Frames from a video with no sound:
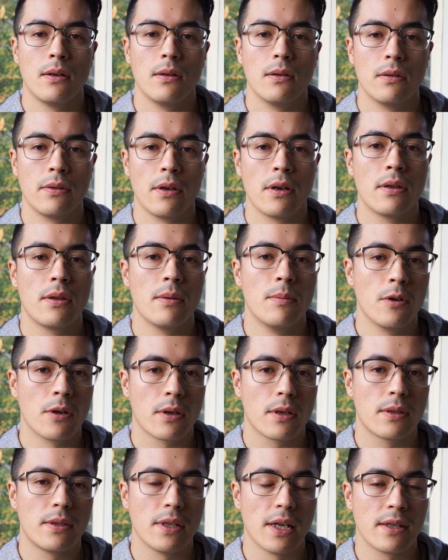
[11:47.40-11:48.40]
Although the
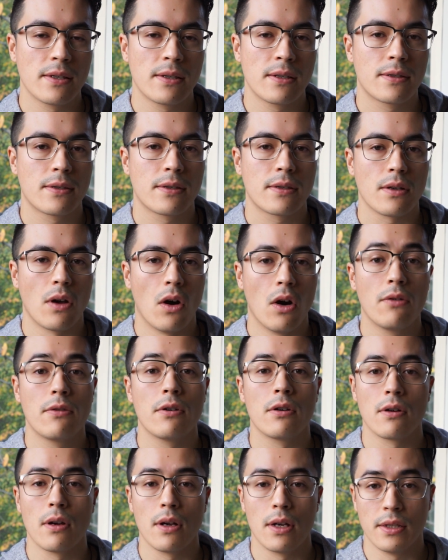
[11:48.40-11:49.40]
book does
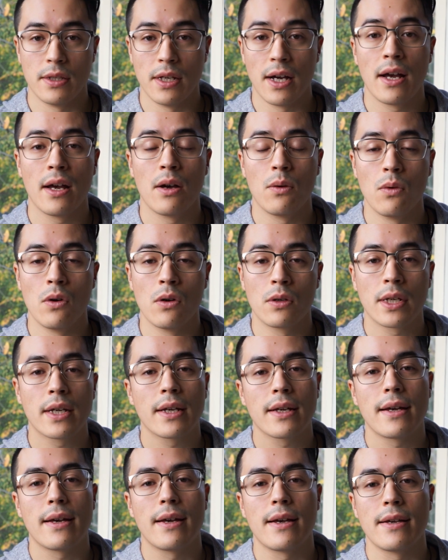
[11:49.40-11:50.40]
offer a dire
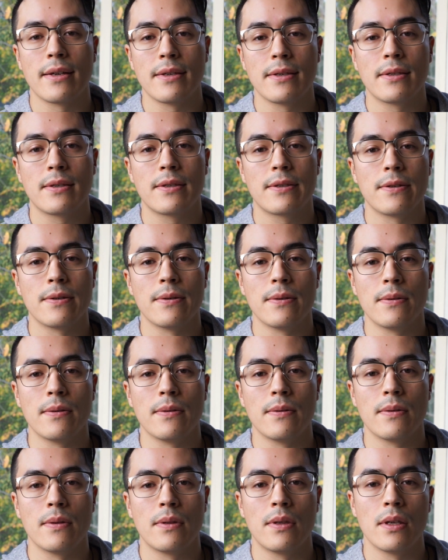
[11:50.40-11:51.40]
warning as
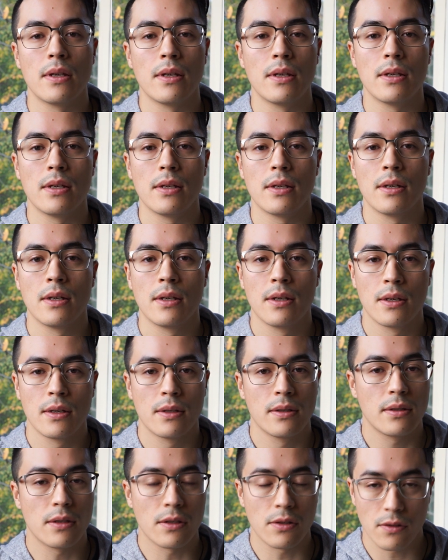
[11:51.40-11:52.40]
to the
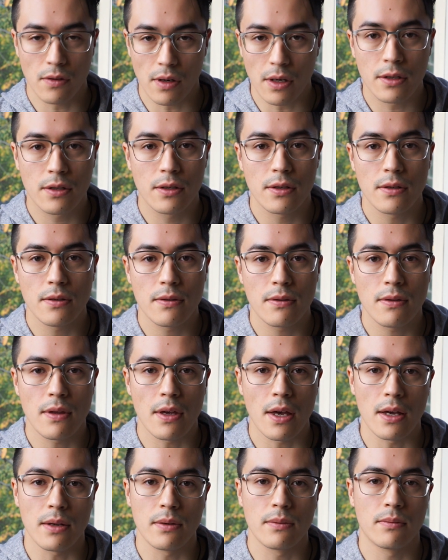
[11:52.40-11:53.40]
destruction
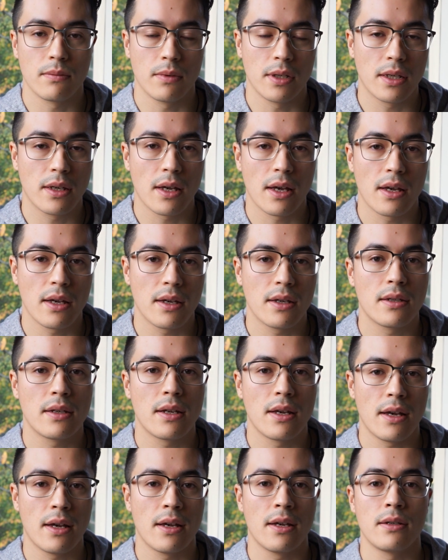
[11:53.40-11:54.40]
that we can
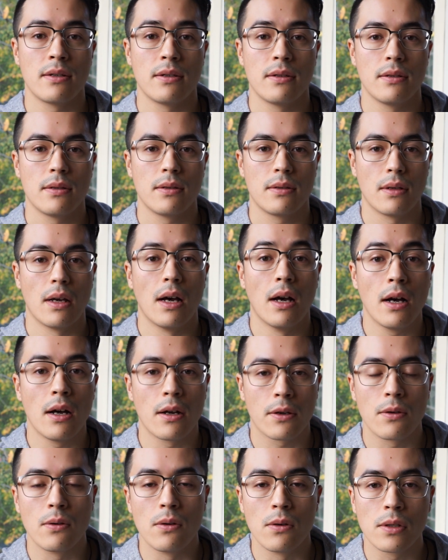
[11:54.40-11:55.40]
and
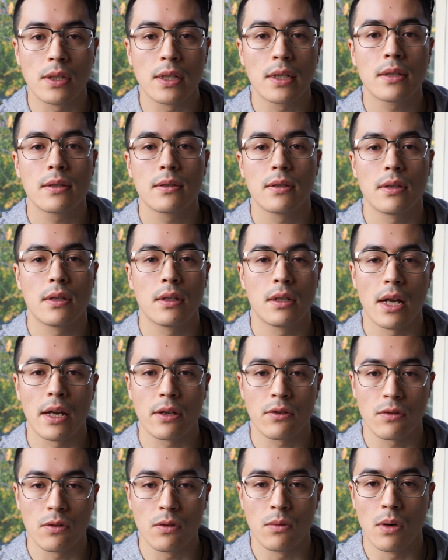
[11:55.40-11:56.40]
are causing to the
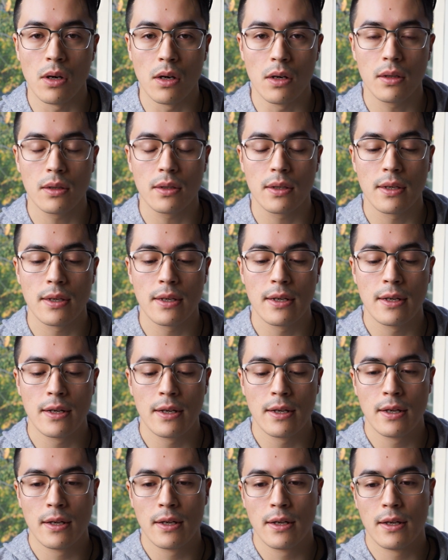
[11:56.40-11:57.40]
natural world,
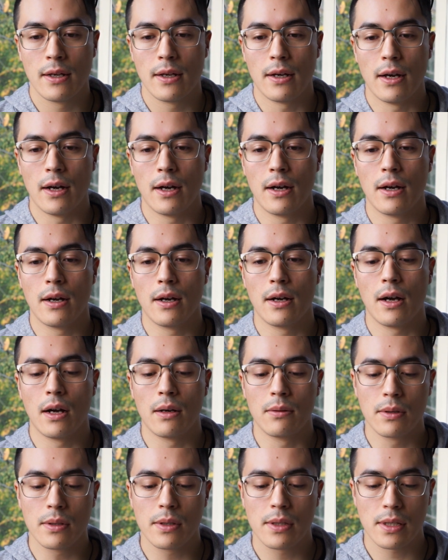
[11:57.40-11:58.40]
I
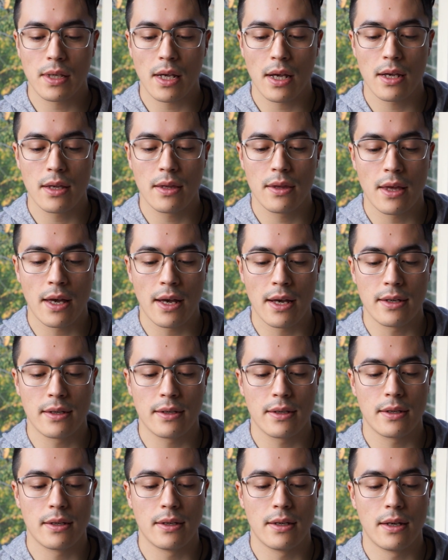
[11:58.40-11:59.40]
would say
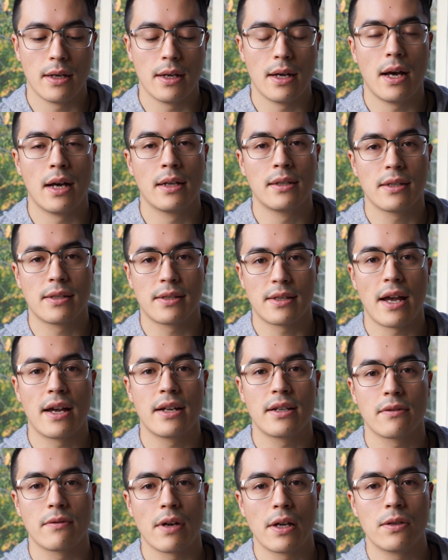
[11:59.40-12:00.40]
that
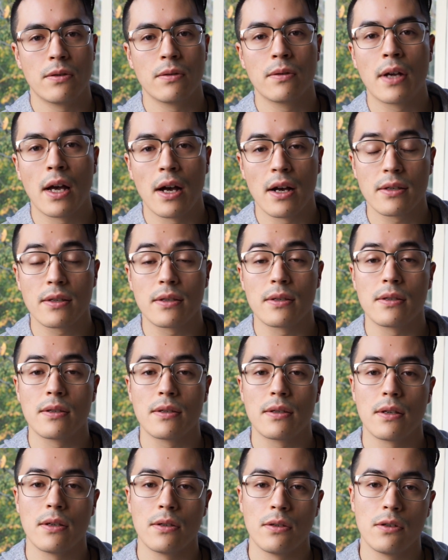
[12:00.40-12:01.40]
understanding Rachel
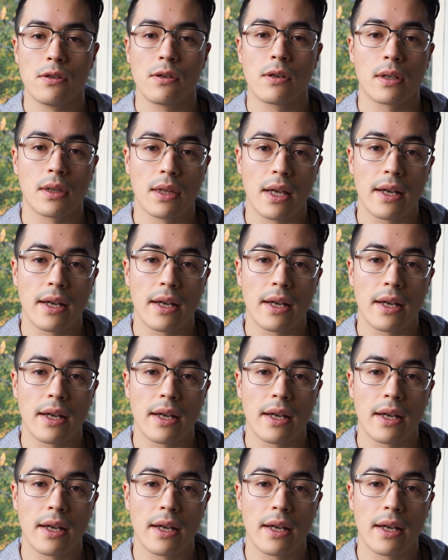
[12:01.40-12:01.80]
Carson's enduring